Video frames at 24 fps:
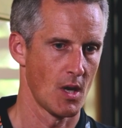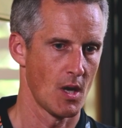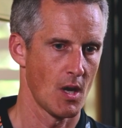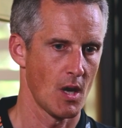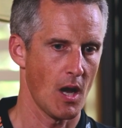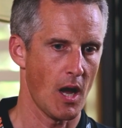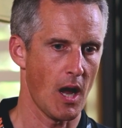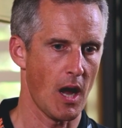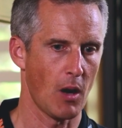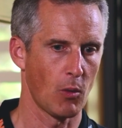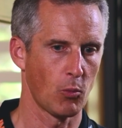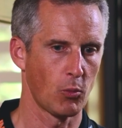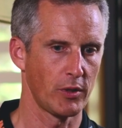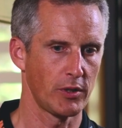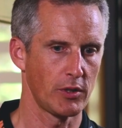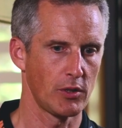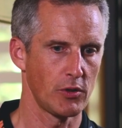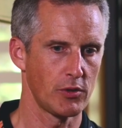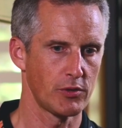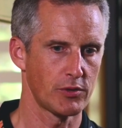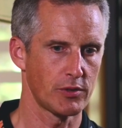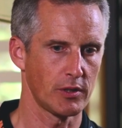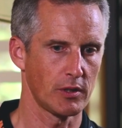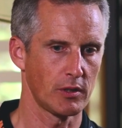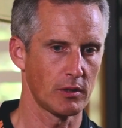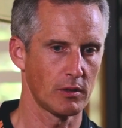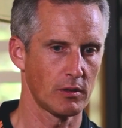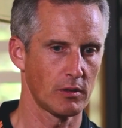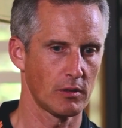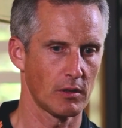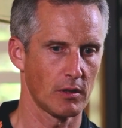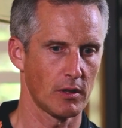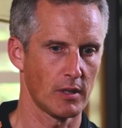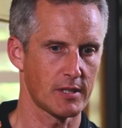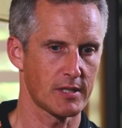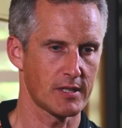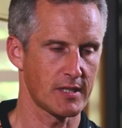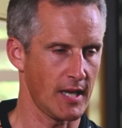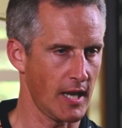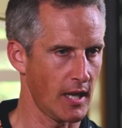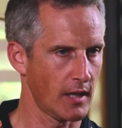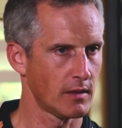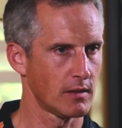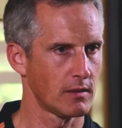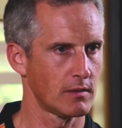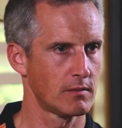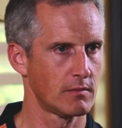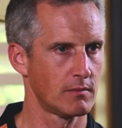We're using a
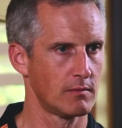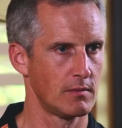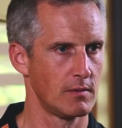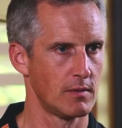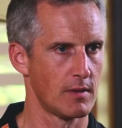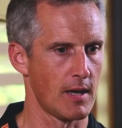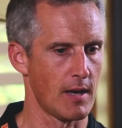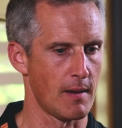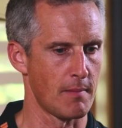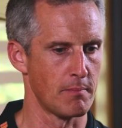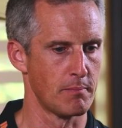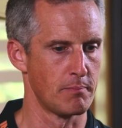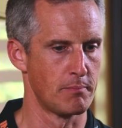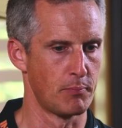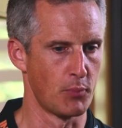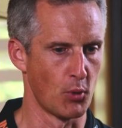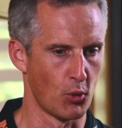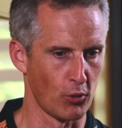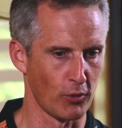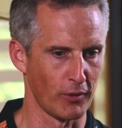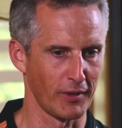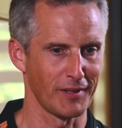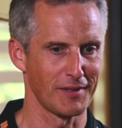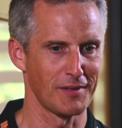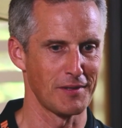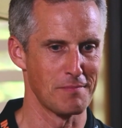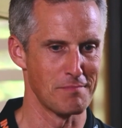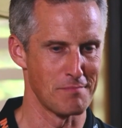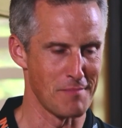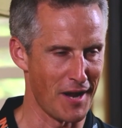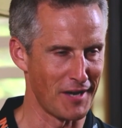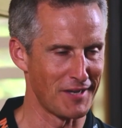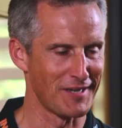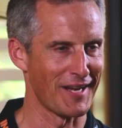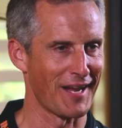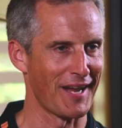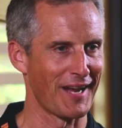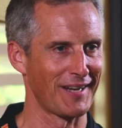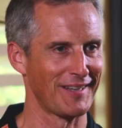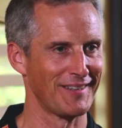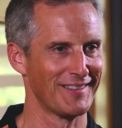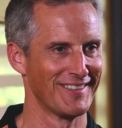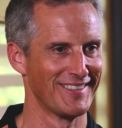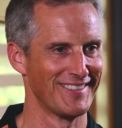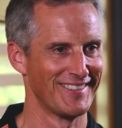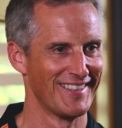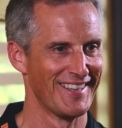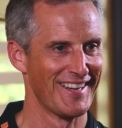standard, boring,
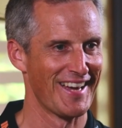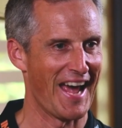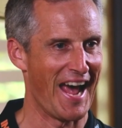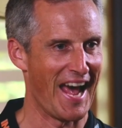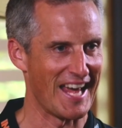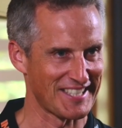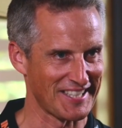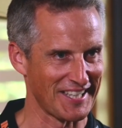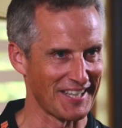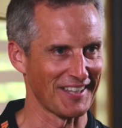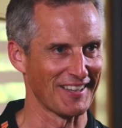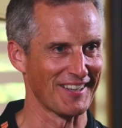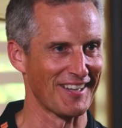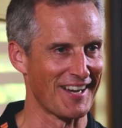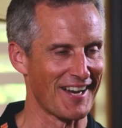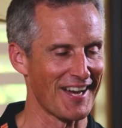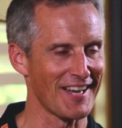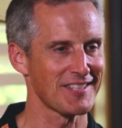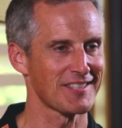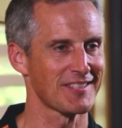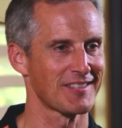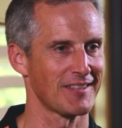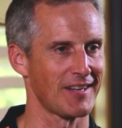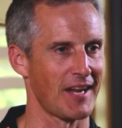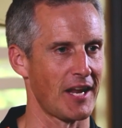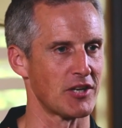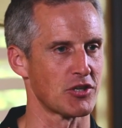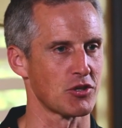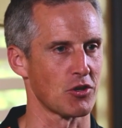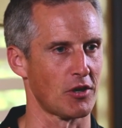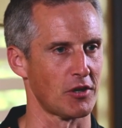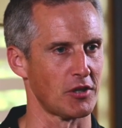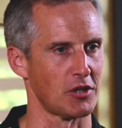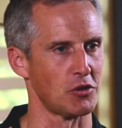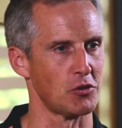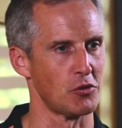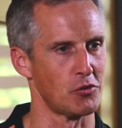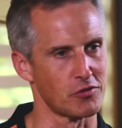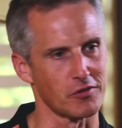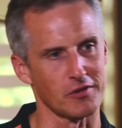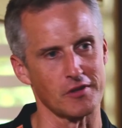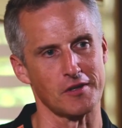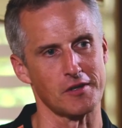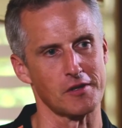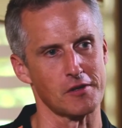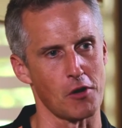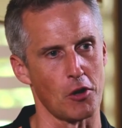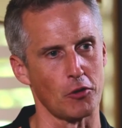mundane asset class and trying to use it
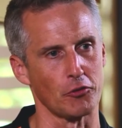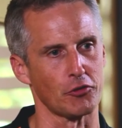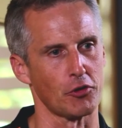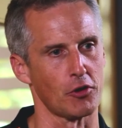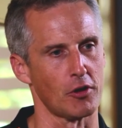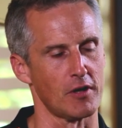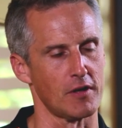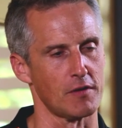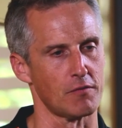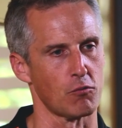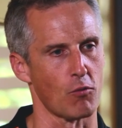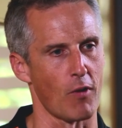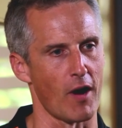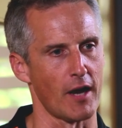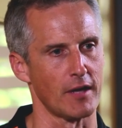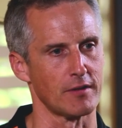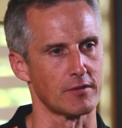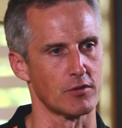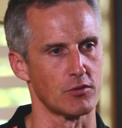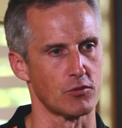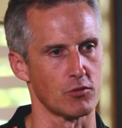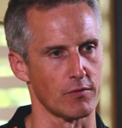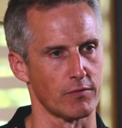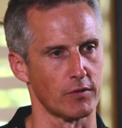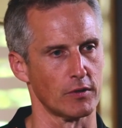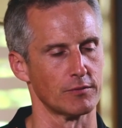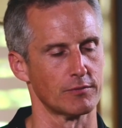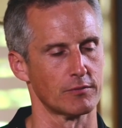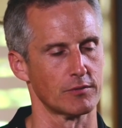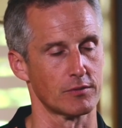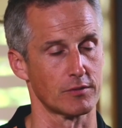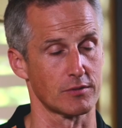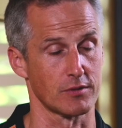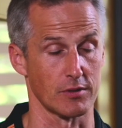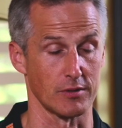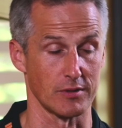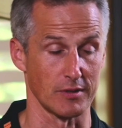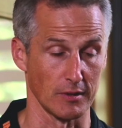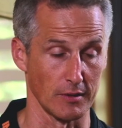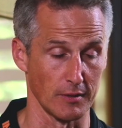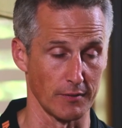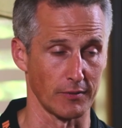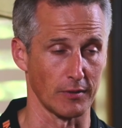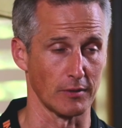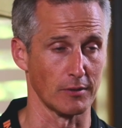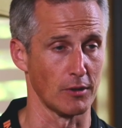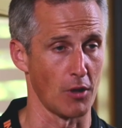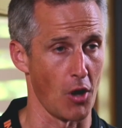in an alternative way to
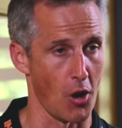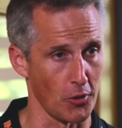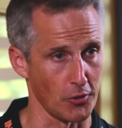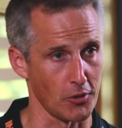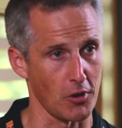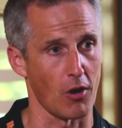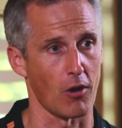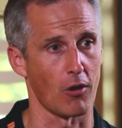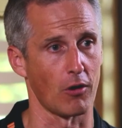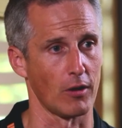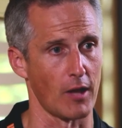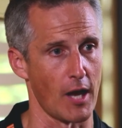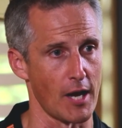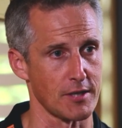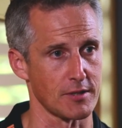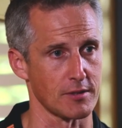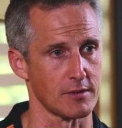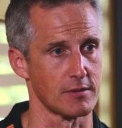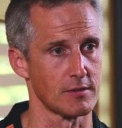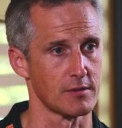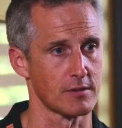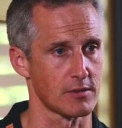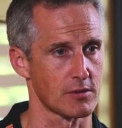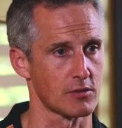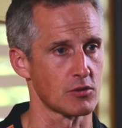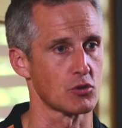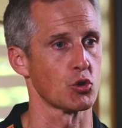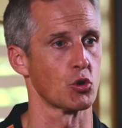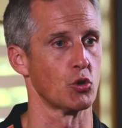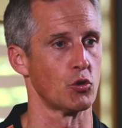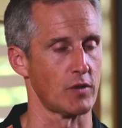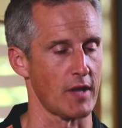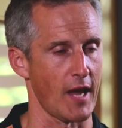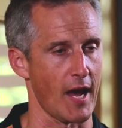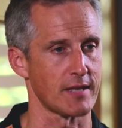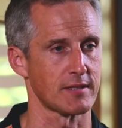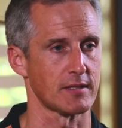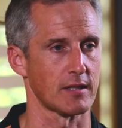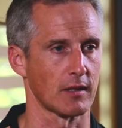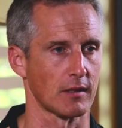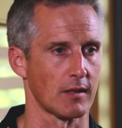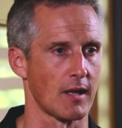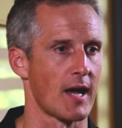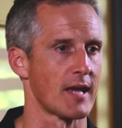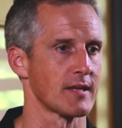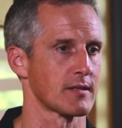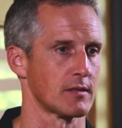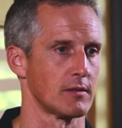deliver low correlations to the asset
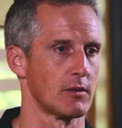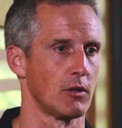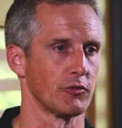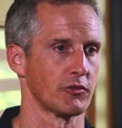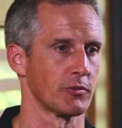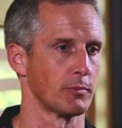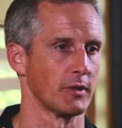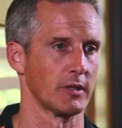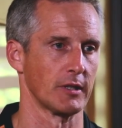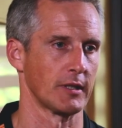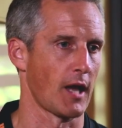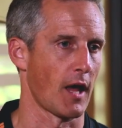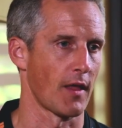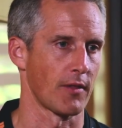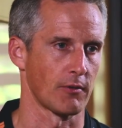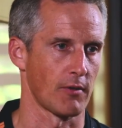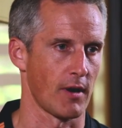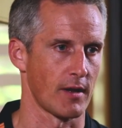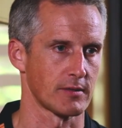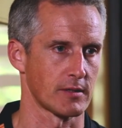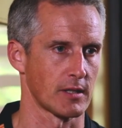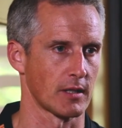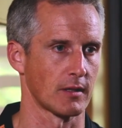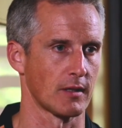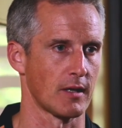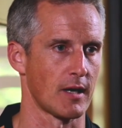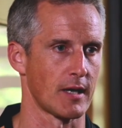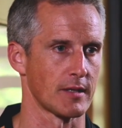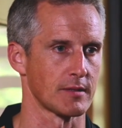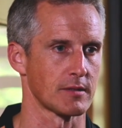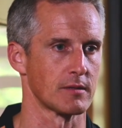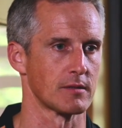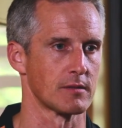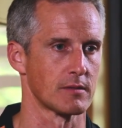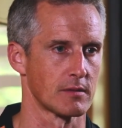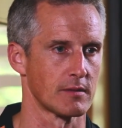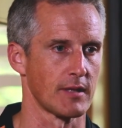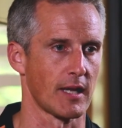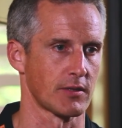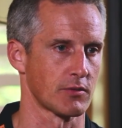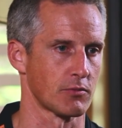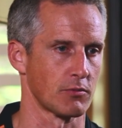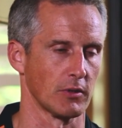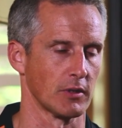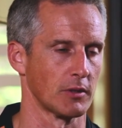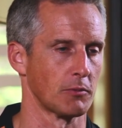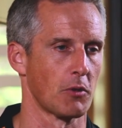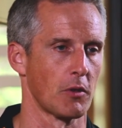class and ultimately other asset classes. That's
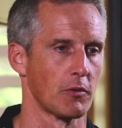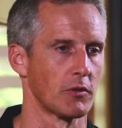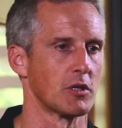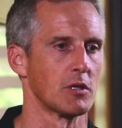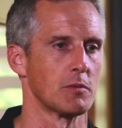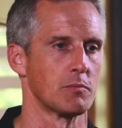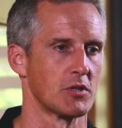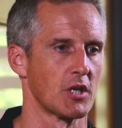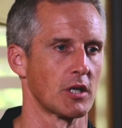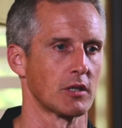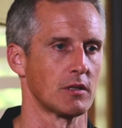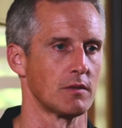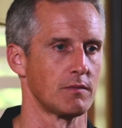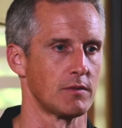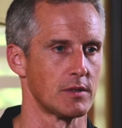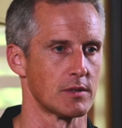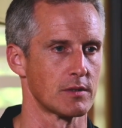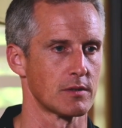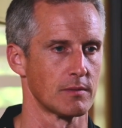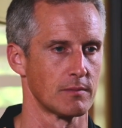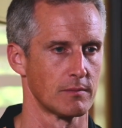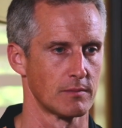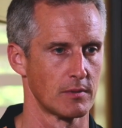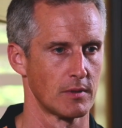really what the objective is.